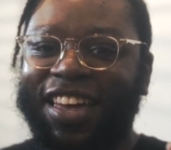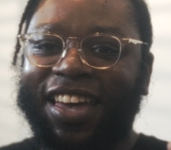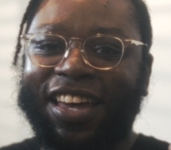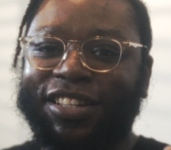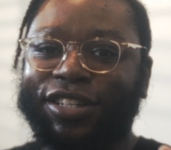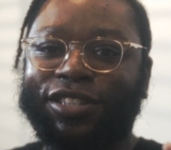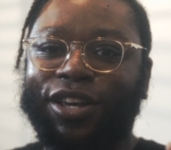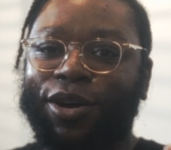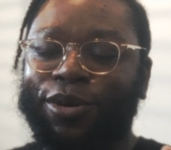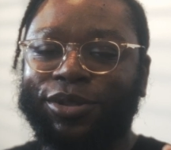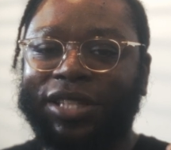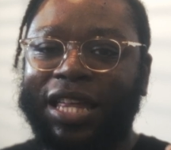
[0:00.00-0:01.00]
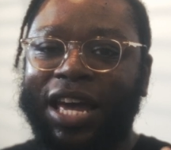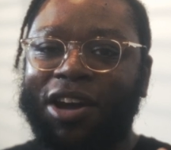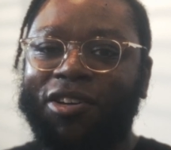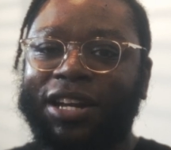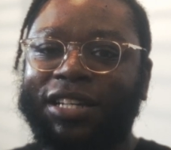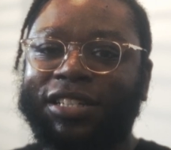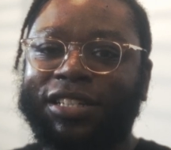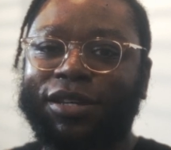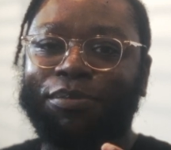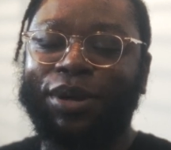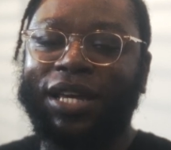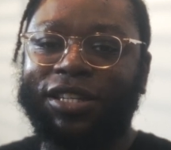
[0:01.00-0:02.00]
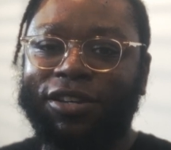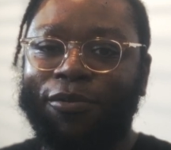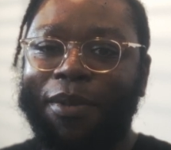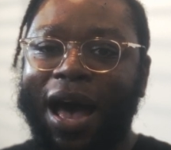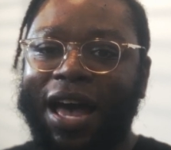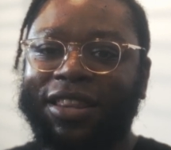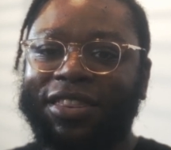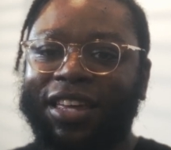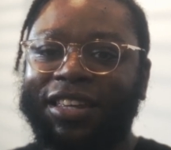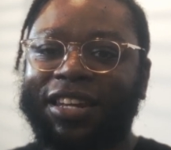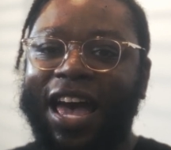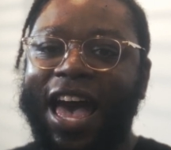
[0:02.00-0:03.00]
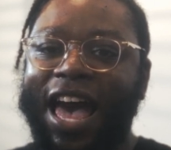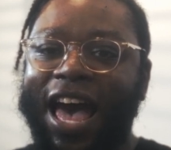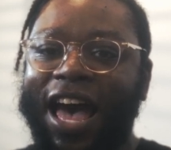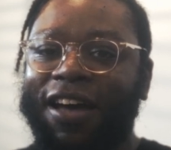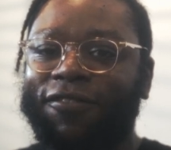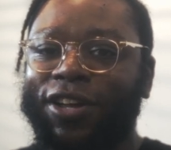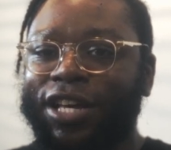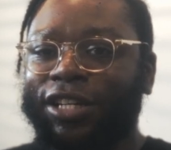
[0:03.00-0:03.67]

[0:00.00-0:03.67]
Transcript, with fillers: It just goes there and it's just a peace of mind thing to have